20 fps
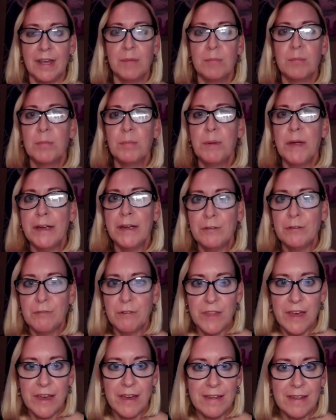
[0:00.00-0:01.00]
prepared for
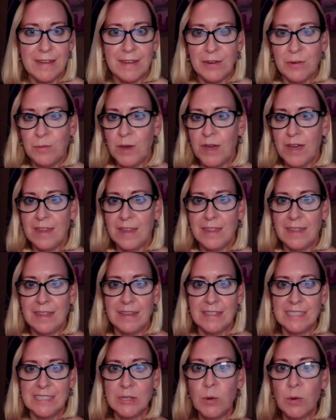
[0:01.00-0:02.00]
that in a way that
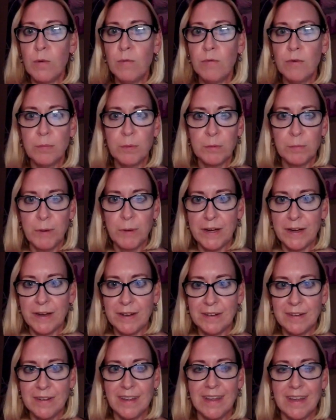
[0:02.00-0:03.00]
is over
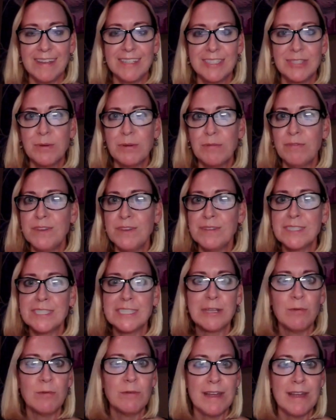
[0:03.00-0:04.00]
prepared so it feels
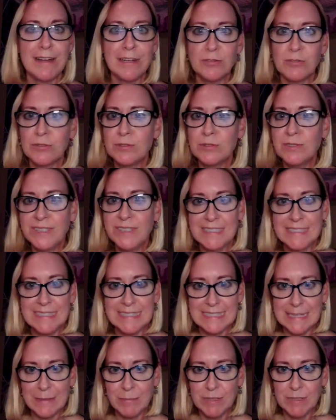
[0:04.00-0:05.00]
so natural and
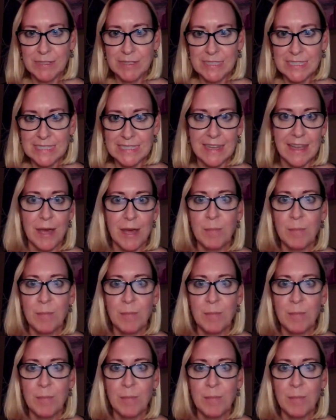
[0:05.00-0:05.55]
seamless.